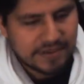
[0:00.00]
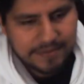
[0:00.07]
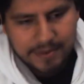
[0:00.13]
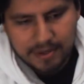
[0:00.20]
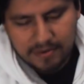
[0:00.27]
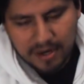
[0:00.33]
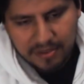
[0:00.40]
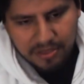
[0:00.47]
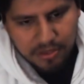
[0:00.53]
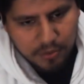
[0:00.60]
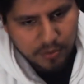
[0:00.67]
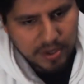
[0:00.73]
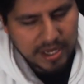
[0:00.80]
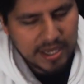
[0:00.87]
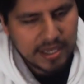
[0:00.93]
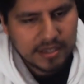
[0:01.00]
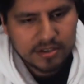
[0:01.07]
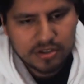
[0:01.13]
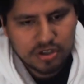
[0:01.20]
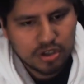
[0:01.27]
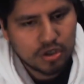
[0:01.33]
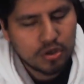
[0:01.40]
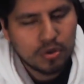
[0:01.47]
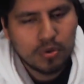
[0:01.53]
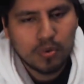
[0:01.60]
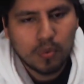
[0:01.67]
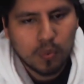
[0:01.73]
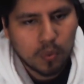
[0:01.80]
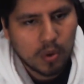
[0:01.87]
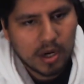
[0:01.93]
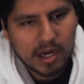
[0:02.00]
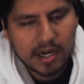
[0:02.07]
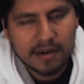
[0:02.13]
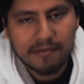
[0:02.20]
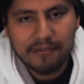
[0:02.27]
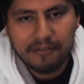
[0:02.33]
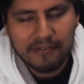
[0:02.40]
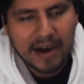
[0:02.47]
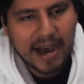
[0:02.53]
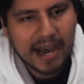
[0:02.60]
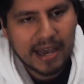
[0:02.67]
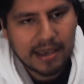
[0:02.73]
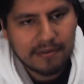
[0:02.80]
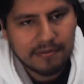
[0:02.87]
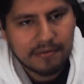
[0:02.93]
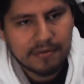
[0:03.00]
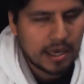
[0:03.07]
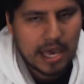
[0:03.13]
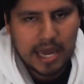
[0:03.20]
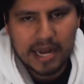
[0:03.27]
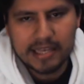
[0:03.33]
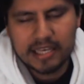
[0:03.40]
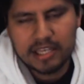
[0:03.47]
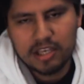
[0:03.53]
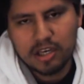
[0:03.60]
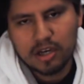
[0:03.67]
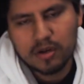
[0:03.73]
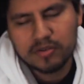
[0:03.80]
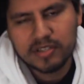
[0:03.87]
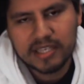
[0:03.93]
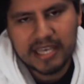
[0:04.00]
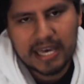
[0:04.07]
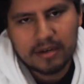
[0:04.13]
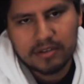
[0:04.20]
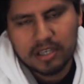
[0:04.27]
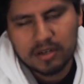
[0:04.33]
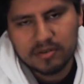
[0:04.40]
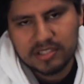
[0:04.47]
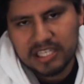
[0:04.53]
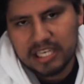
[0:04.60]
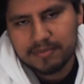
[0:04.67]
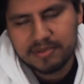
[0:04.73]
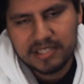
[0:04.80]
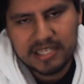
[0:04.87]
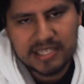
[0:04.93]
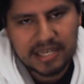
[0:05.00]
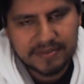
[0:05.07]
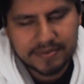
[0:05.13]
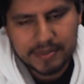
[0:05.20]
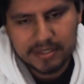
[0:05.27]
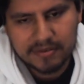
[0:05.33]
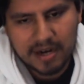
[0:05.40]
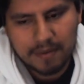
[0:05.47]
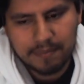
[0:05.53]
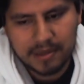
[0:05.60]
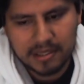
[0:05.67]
Devil May Cry 3, 2, 1, 5, and you can also count, you know, DMC Devil May Cry,